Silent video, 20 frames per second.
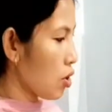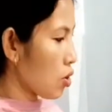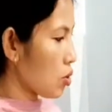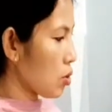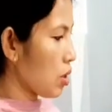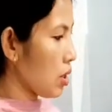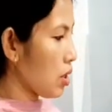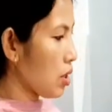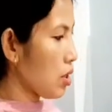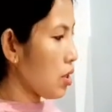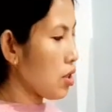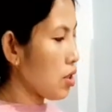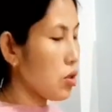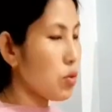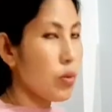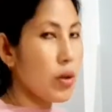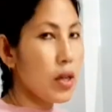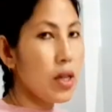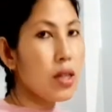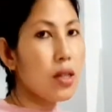So in this
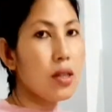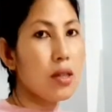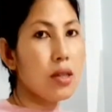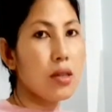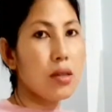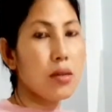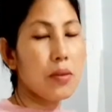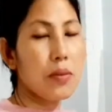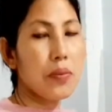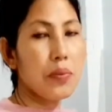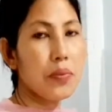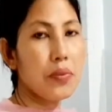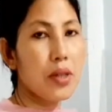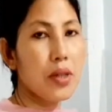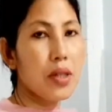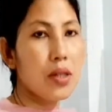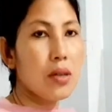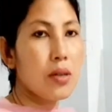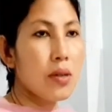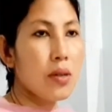way,
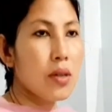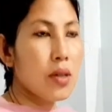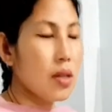the